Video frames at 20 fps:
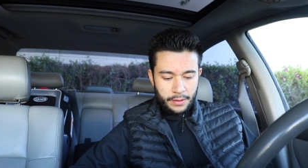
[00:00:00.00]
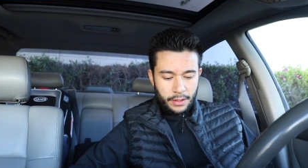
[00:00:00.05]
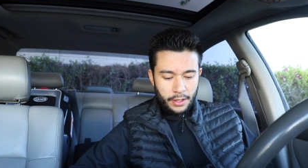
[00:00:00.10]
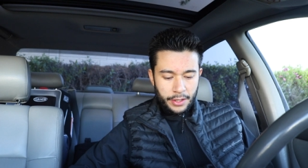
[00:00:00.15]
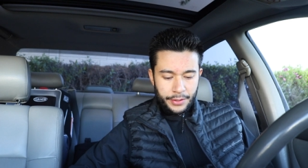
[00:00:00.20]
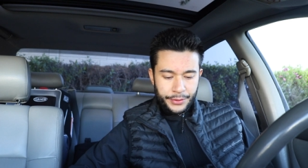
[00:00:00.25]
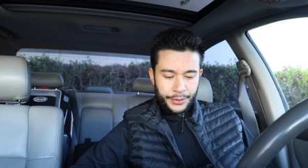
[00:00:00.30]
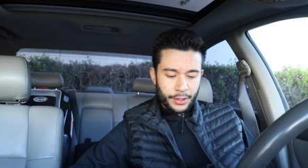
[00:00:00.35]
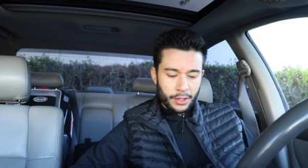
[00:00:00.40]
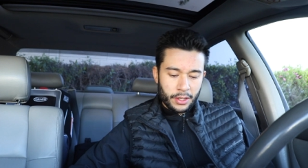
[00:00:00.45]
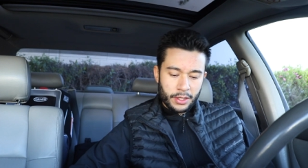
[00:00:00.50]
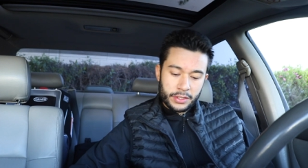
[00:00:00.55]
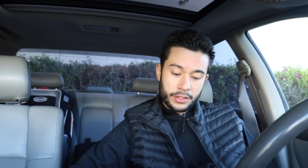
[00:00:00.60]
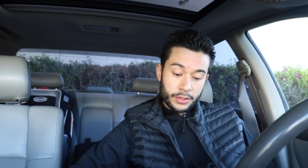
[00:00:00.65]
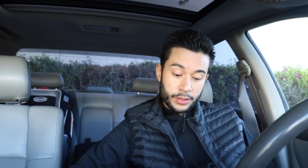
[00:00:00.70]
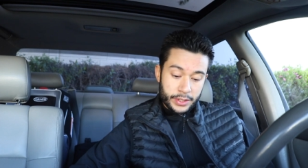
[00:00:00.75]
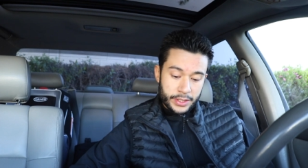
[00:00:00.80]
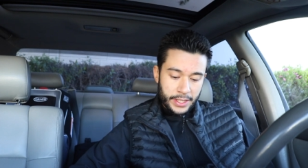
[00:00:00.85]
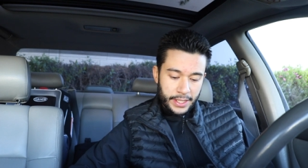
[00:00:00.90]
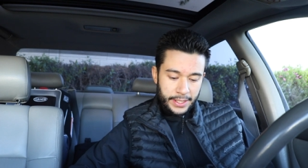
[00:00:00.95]
Arthur
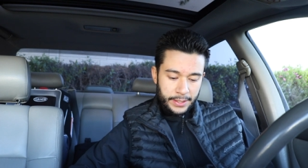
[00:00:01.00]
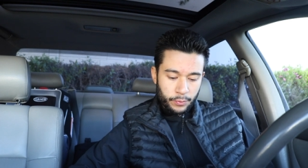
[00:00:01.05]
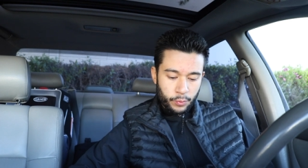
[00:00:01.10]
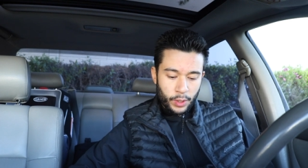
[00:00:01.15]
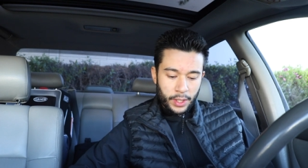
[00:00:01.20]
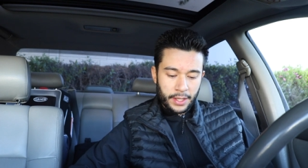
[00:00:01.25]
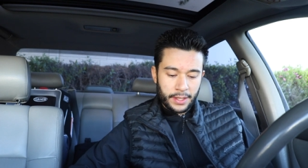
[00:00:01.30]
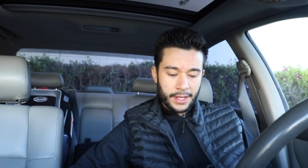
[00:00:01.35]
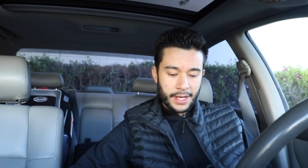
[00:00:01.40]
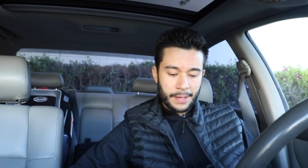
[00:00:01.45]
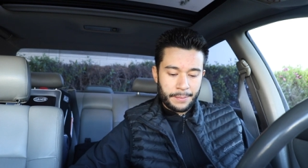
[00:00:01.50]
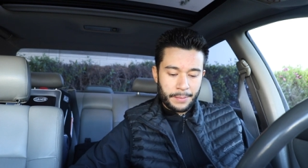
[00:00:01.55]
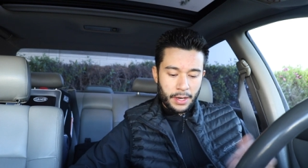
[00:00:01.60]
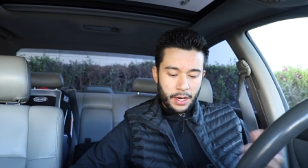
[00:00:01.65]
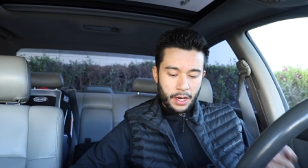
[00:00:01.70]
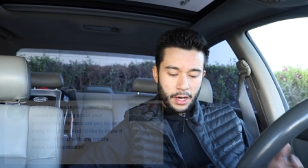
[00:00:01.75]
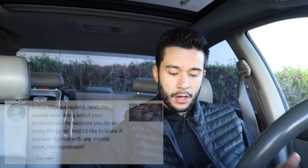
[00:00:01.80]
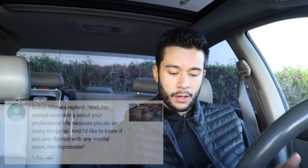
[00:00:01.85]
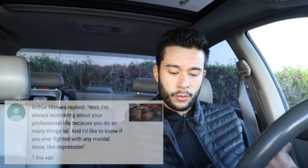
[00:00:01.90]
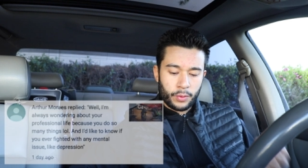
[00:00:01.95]
also said, Well, I'm
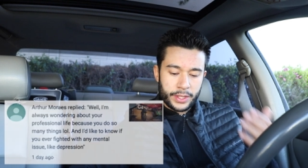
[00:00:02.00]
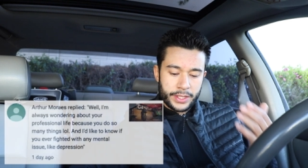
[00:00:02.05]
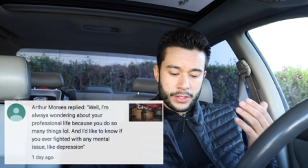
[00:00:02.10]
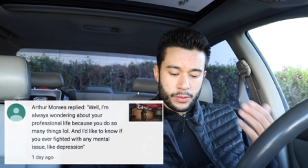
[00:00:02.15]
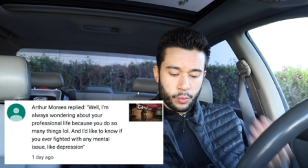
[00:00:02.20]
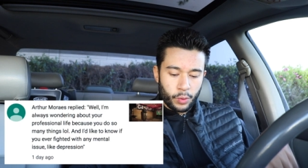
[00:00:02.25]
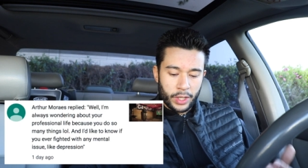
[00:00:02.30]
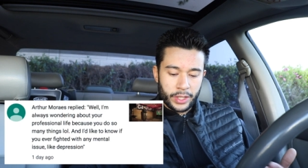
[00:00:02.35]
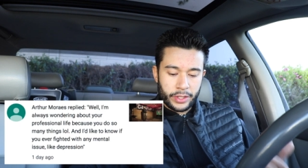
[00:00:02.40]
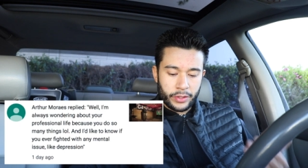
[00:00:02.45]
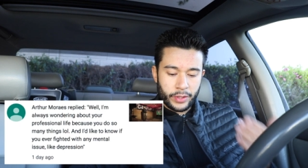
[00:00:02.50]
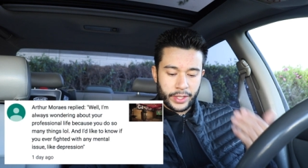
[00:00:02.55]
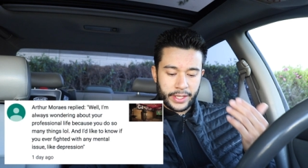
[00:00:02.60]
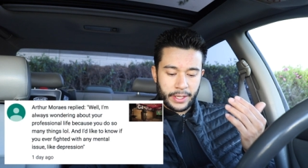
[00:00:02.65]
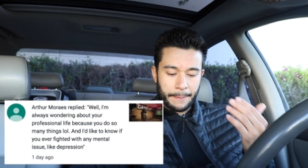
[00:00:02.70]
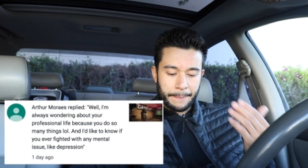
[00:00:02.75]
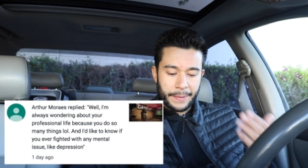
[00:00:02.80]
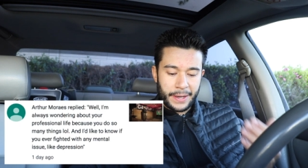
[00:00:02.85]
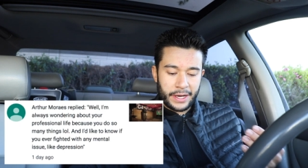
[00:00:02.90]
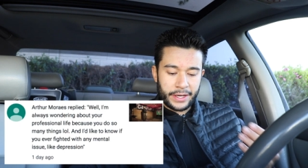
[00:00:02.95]
always
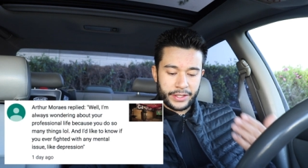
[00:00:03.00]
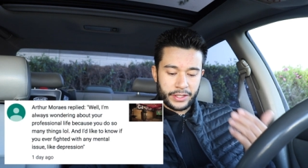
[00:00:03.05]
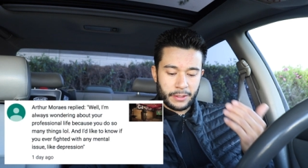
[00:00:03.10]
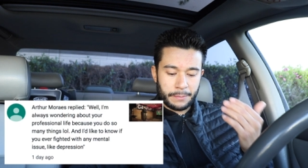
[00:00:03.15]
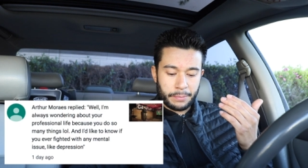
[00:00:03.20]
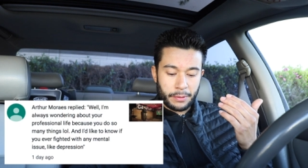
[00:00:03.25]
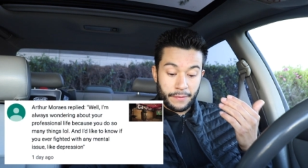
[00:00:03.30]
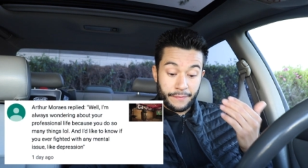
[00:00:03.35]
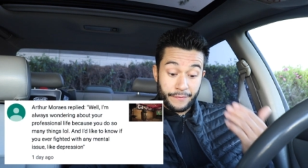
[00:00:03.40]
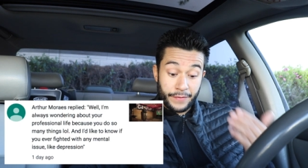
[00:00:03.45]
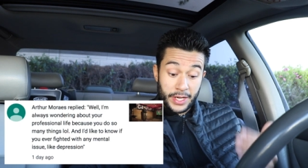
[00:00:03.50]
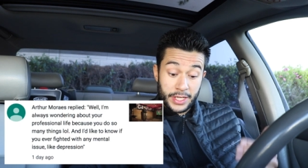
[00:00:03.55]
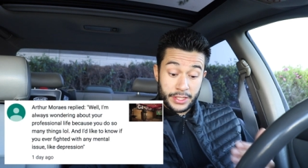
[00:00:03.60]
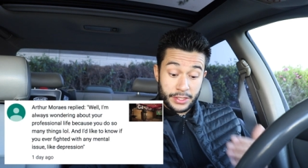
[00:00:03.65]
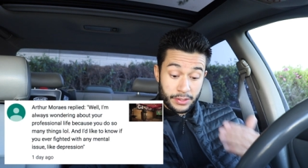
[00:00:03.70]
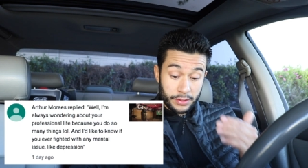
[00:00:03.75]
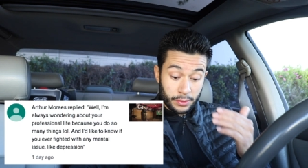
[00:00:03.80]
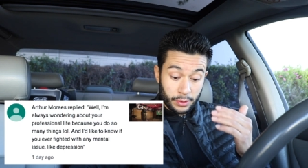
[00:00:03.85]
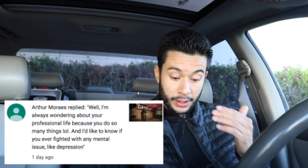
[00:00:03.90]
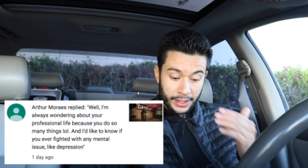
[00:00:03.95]
wondering about your
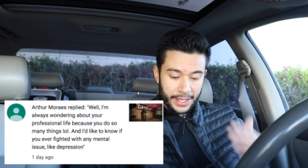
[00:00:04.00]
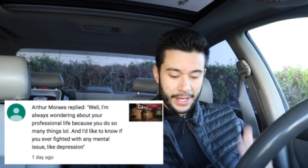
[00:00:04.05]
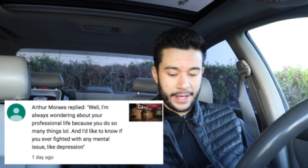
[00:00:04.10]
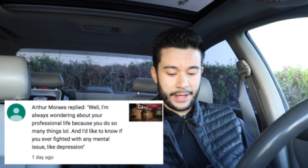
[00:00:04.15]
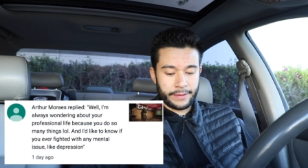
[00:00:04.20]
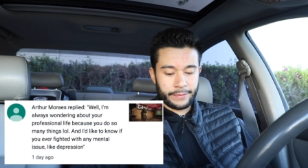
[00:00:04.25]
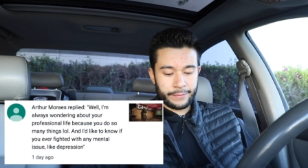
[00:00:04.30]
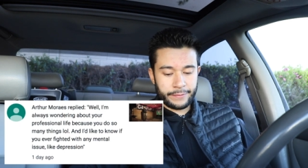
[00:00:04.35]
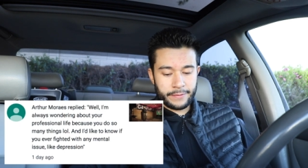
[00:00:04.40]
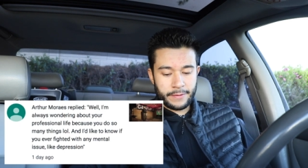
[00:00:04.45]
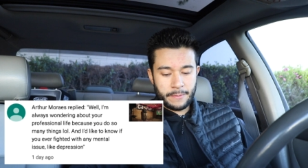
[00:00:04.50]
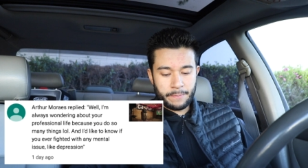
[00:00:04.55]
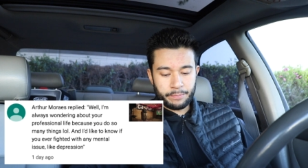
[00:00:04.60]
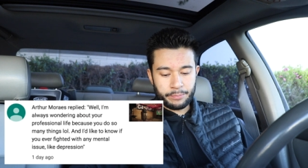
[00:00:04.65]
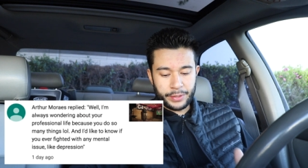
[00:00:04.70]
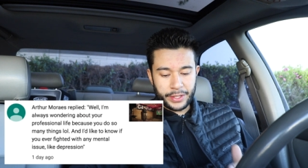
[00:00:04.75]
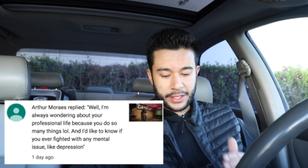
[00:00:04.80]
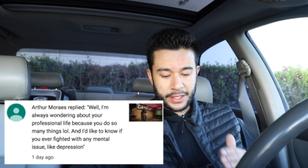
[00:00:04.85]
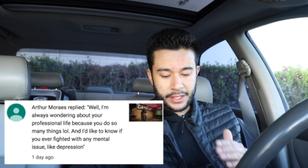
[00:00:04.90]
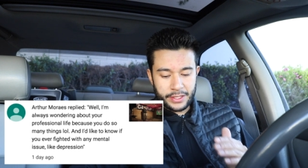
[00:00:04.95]
professional life
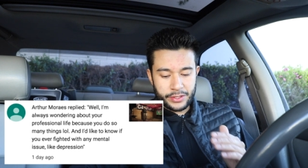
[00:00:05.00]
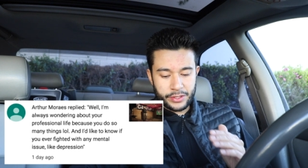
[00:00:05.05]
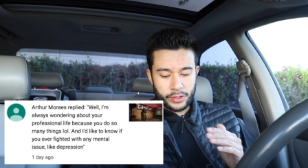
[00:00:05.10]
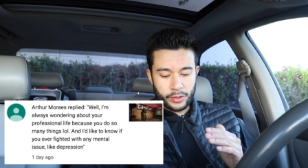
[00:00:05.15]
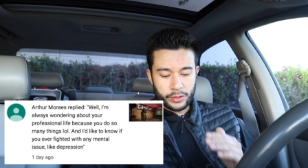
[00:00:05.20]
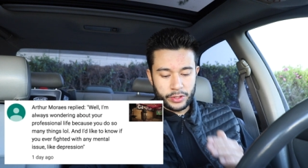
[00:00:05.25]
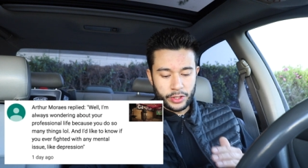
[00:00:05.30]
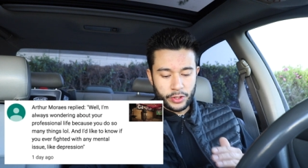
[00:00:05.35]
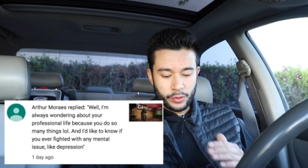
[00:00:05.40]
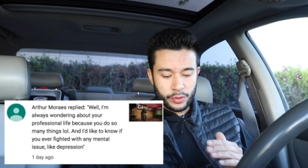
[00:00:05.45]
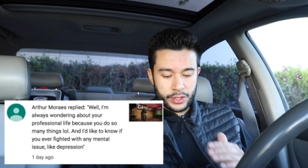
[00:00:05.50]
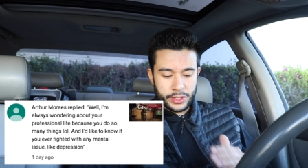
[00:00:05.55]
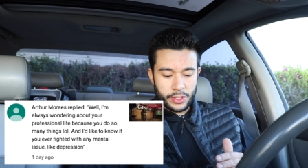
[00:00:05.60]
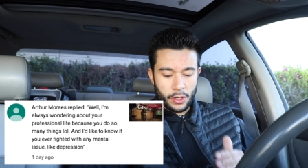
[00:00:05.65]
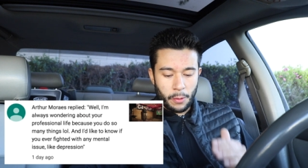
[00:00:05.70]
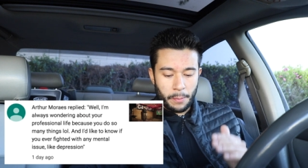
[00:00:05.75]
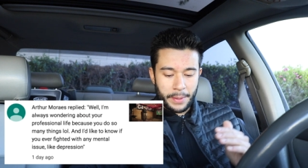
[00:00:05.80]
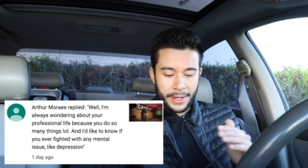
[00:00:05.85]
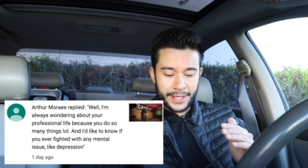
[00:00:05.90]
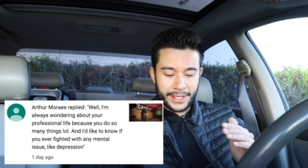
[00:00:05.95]
because you do
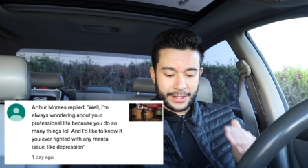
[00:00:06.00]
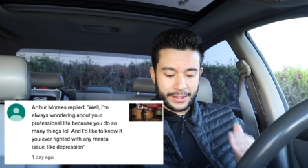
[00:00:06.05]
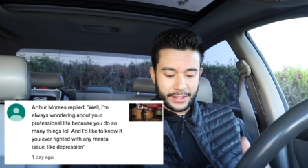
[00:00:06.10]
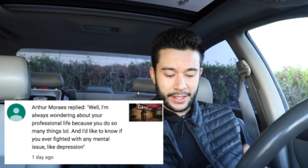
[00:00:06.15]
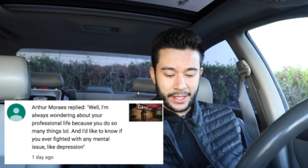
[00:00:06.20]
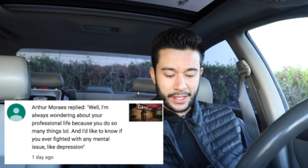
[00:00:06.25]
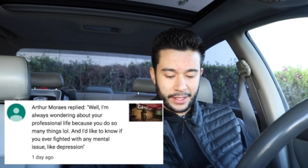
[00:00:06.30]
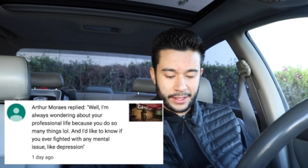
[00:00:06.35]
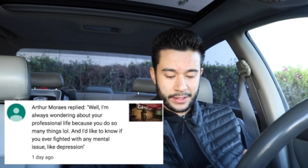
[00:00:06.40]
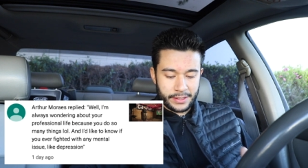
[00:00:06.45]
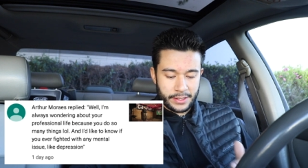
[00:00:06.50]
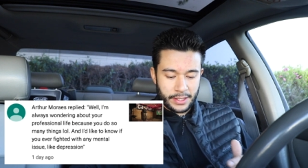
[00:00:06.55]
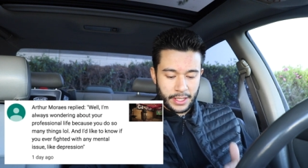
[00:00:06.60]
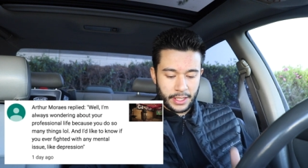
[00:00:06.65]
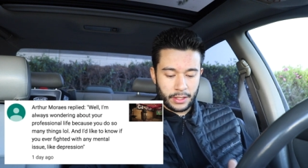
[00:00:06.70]
so many things,